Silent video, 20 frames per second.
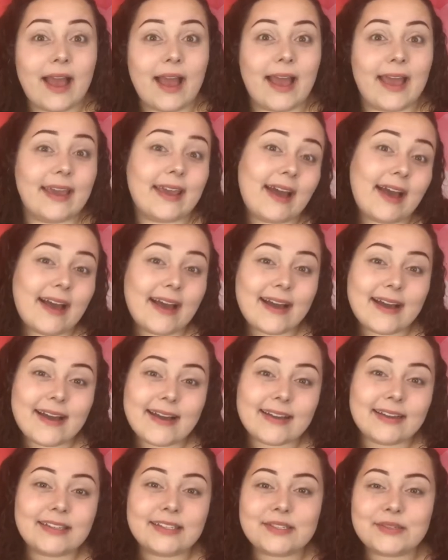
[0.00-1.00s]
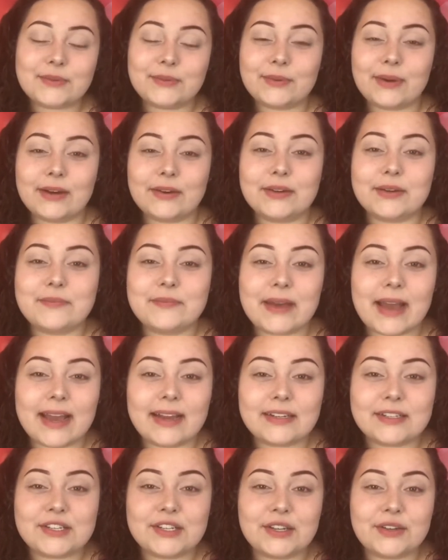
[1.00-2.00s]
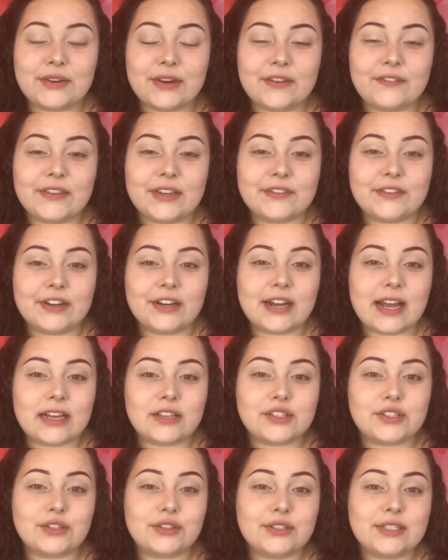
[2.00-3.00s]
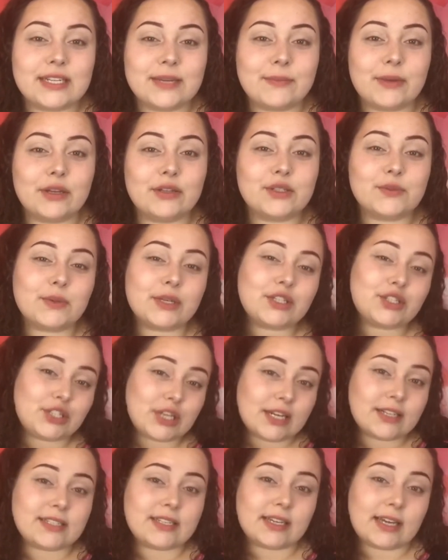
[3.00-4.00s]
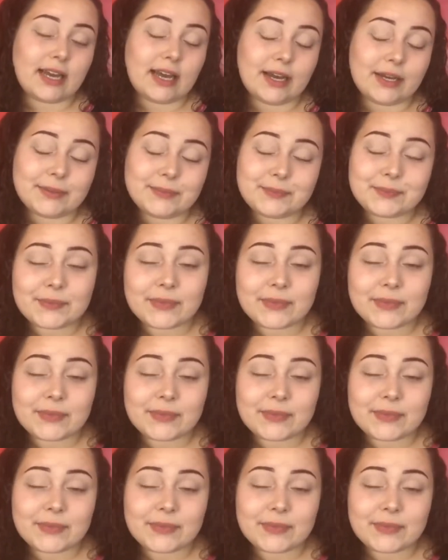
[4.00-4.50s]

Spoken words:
Hey guys, welcome back to Aviv International Demos with Jessica.